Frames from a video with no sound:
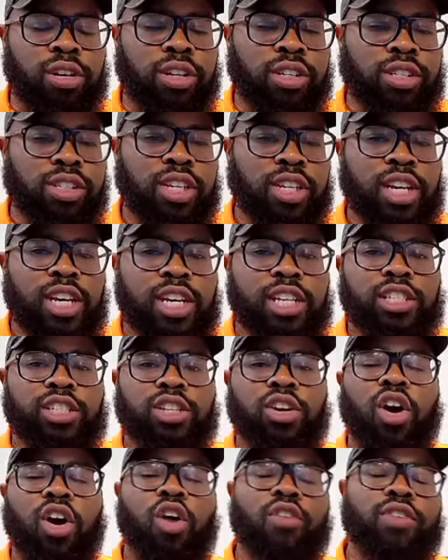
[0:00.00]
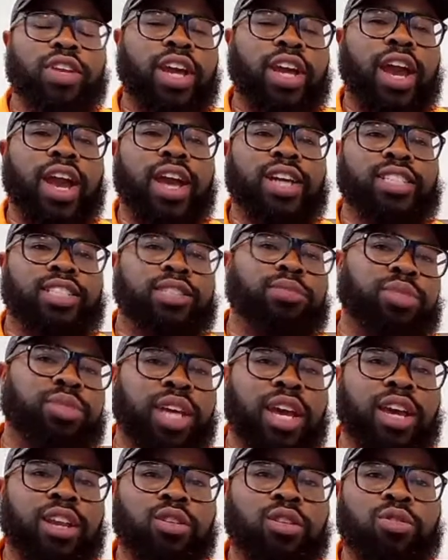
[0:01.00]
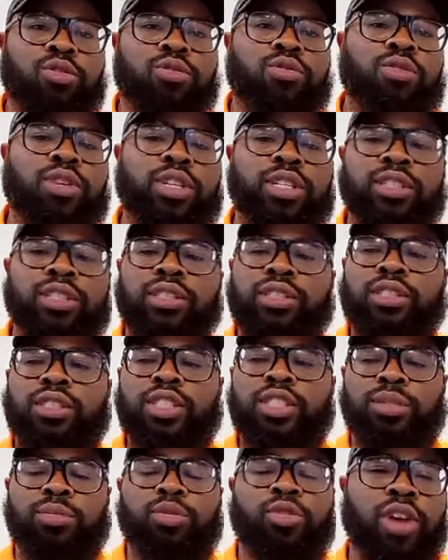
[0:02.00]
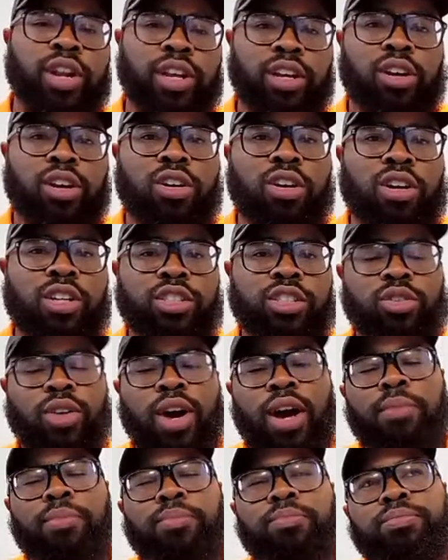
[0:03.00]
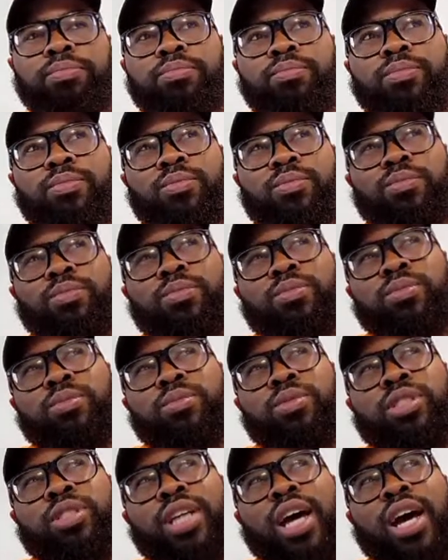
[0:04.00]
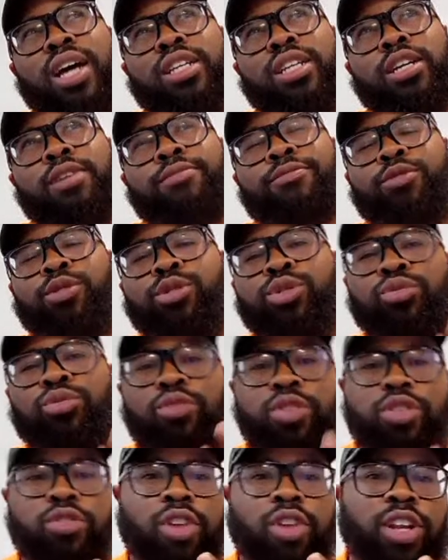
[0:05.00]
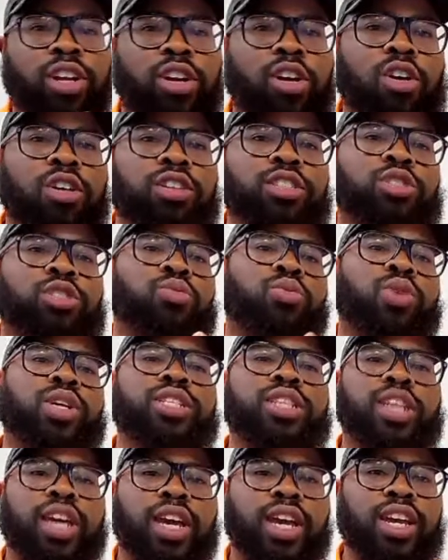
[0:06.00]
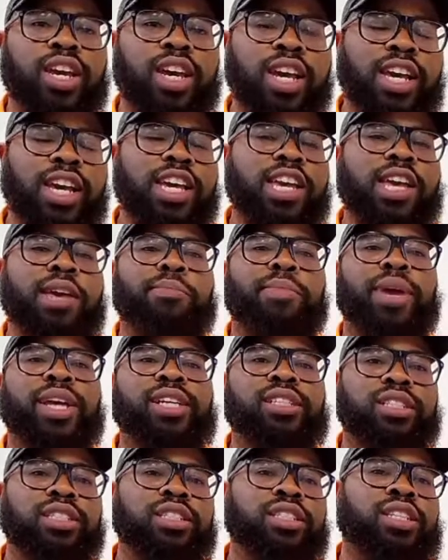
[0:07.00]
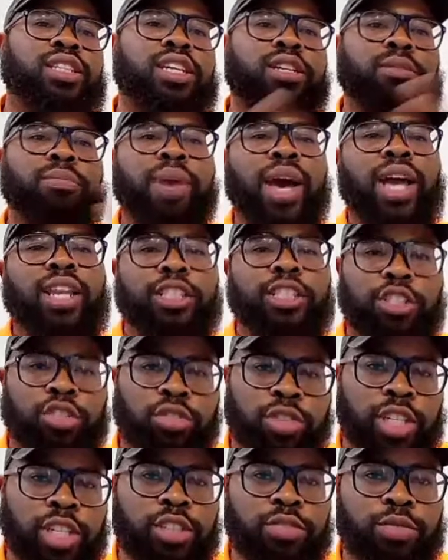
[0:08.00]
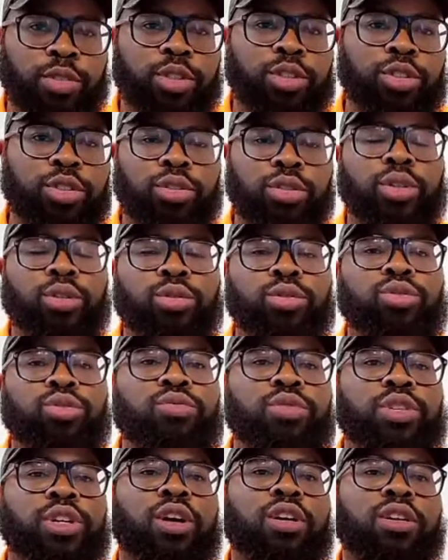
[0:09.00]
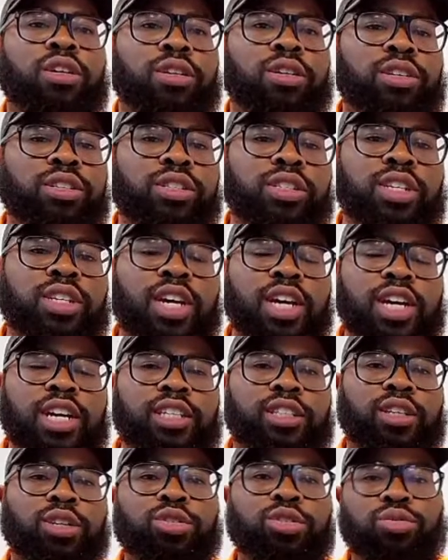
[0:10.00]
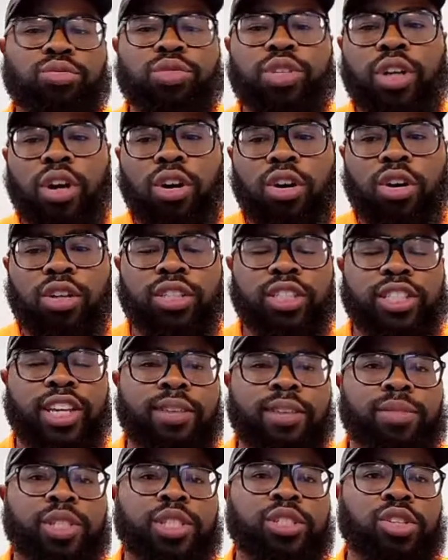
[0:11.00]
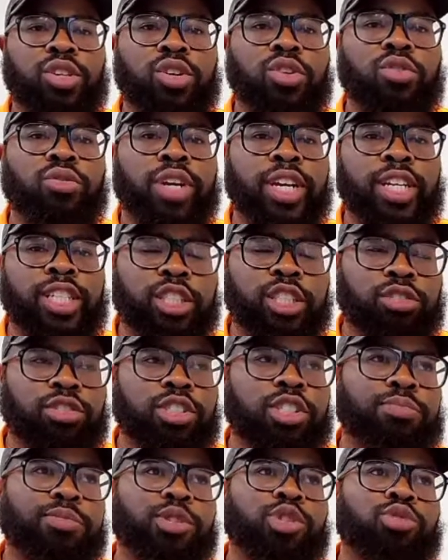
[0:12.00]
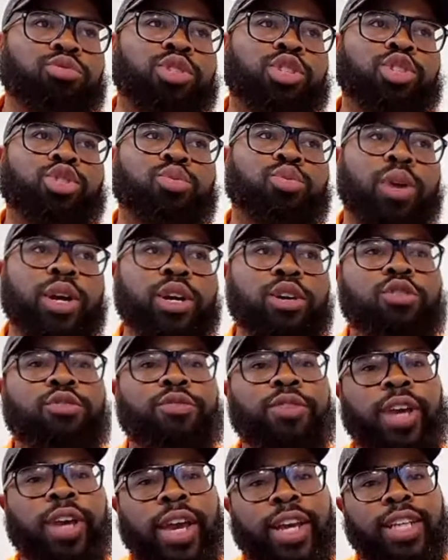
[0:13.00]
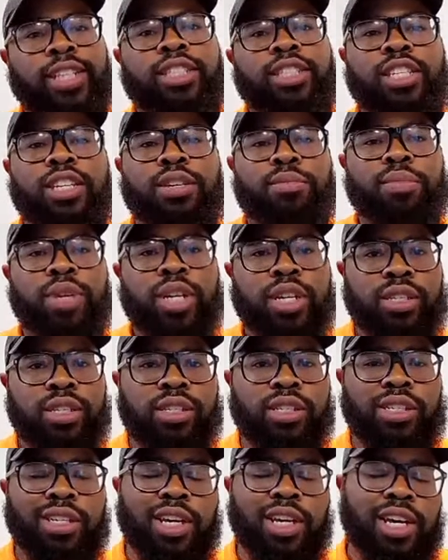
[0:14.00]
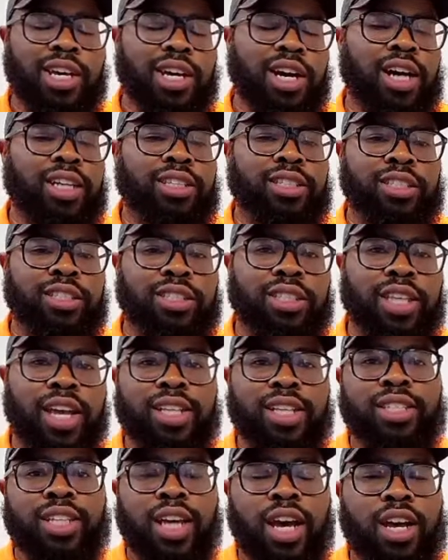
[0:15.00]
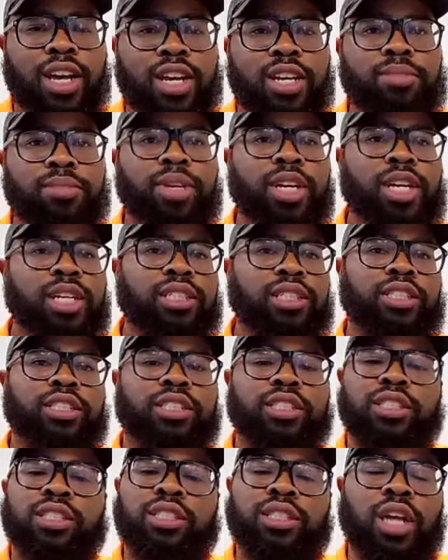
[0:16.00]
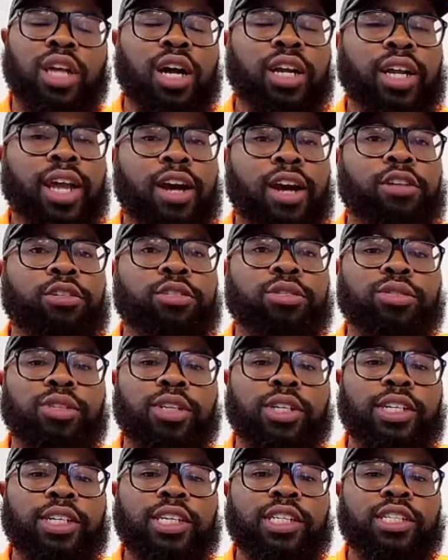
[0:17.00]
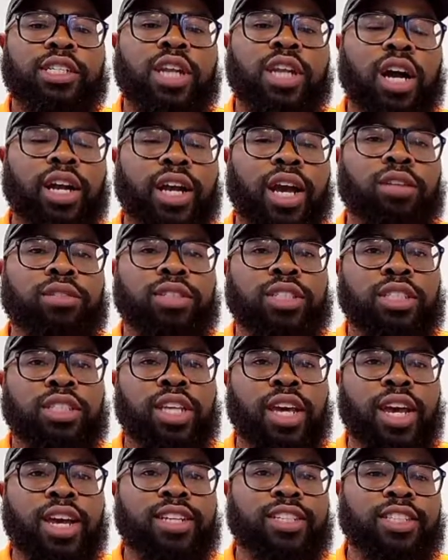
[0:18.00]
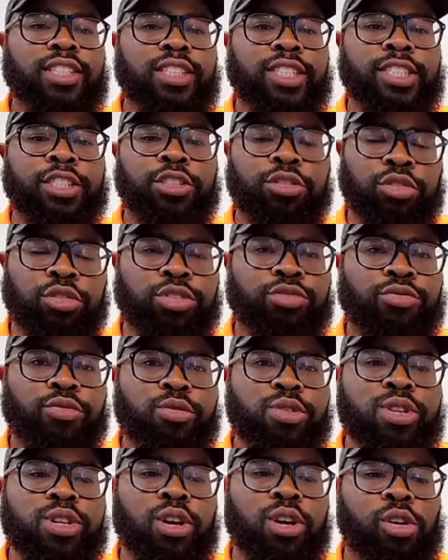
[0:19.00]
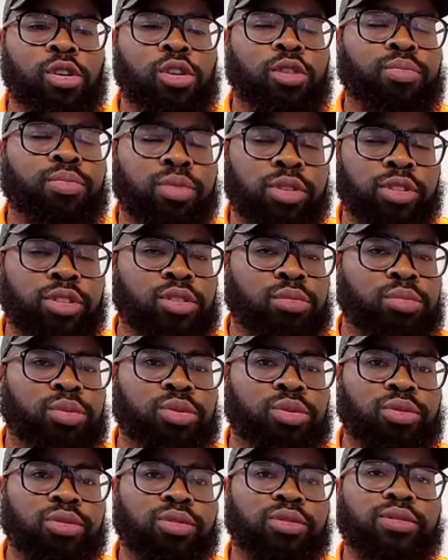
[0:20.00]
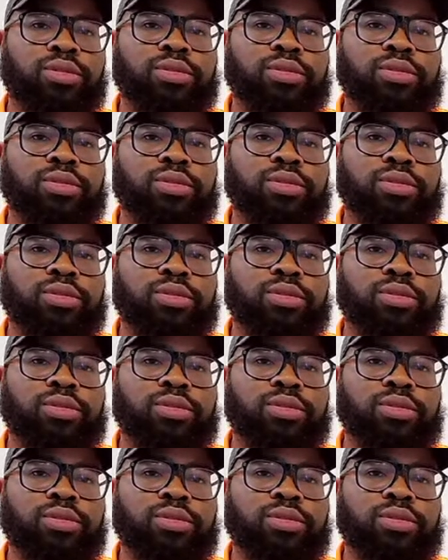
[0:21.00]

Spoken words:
cards. So I already had some debt on some credit cards. So I signed up for 3 credit cards in one day and basically did a balance transfer to those 3 cards. Those 3 cards gave me zero interest between 12 and 18 months. I took that time to just knock out the debt, interest free, all principal.